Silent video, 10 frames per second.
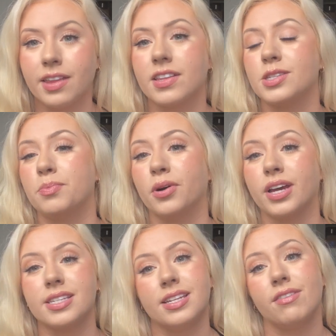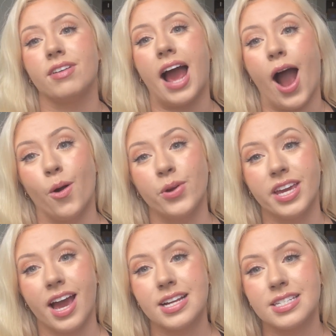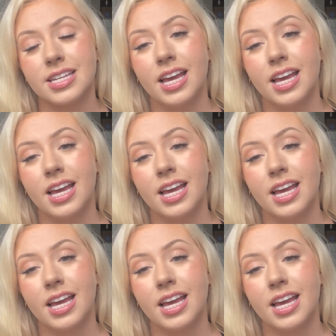This book isn't even out yet,